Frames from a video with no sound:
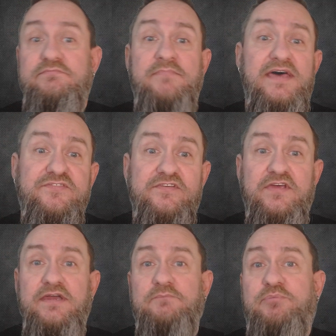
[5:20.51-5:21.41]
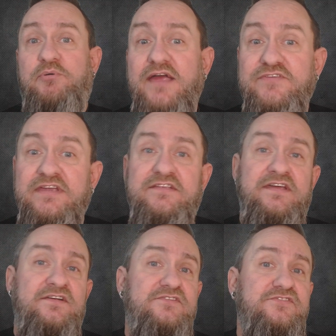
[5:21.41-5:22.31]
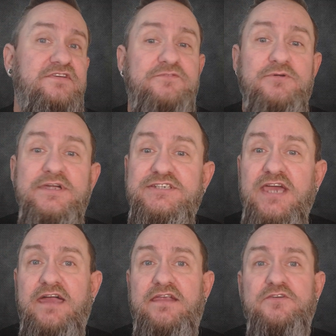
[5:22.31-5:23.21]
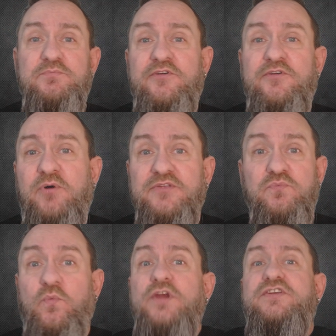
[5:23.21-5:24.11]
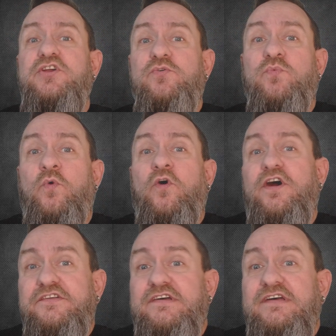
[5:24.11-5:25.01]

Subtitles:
Messaging, pricing tiers, differentiators, proof points. What do you want?